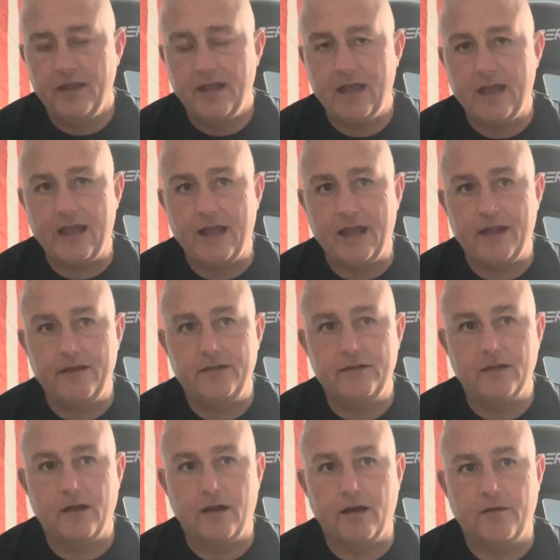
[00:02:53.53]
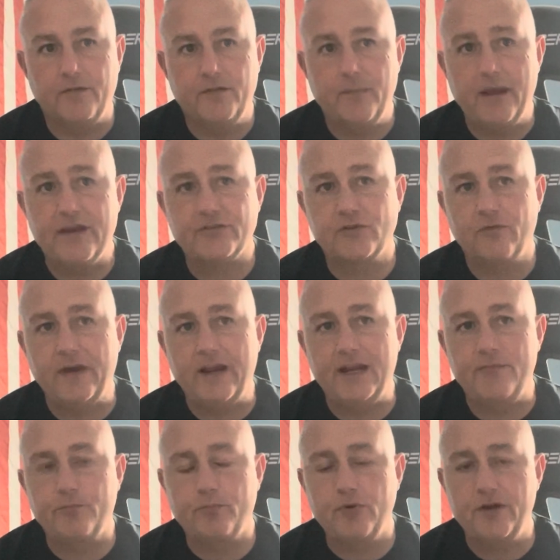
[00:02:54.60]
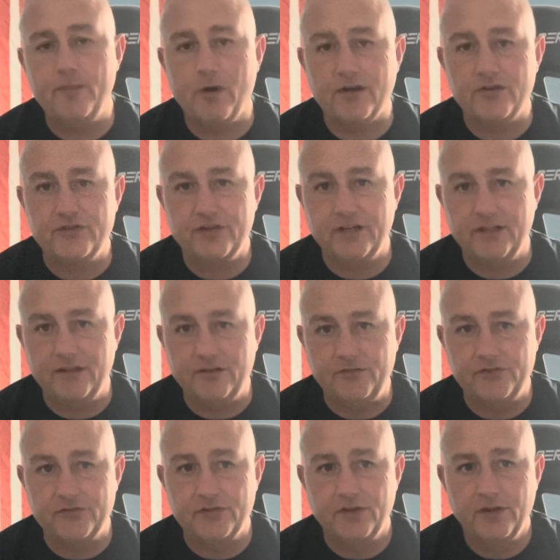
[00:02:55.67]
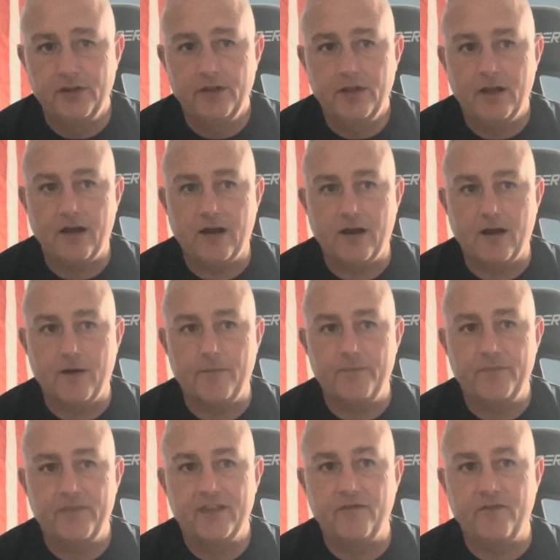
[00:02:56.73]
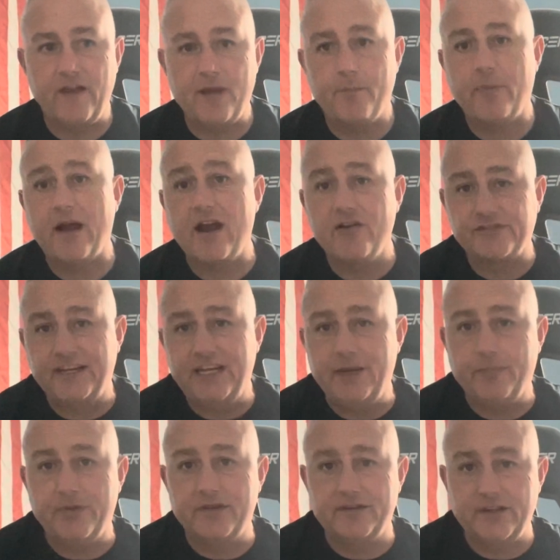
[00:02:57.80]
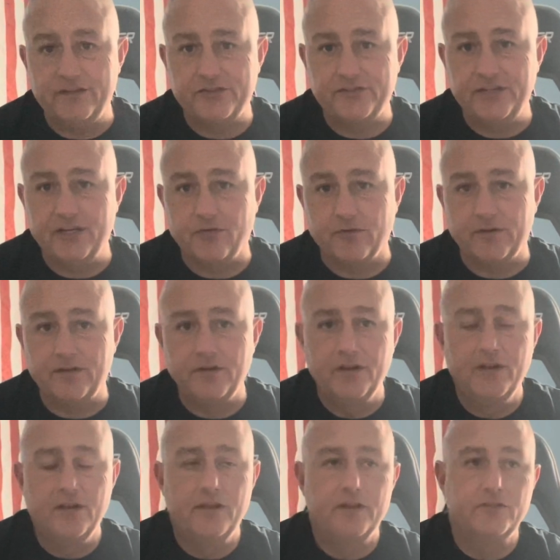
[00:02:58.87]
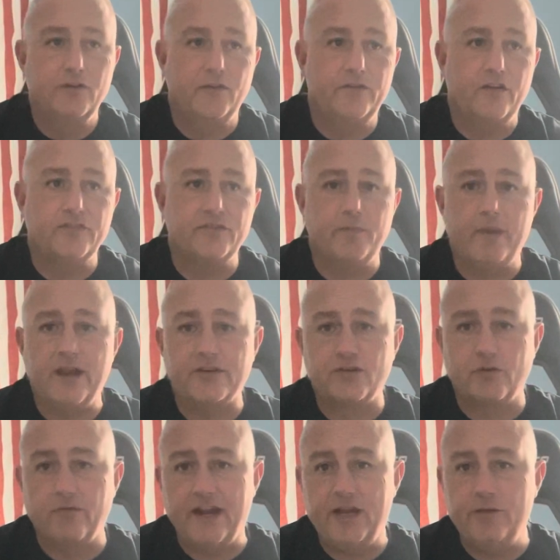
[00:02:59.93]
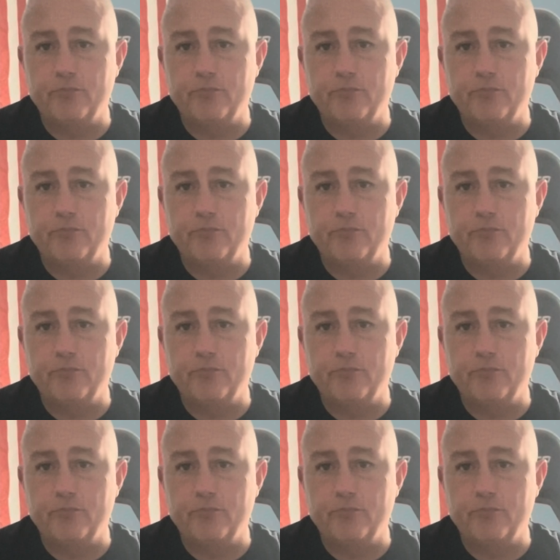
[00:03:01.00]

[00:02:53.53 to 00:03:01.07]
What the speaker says: And the Masquerade pretty much is the vampires keep in secret. So if there's a masquerade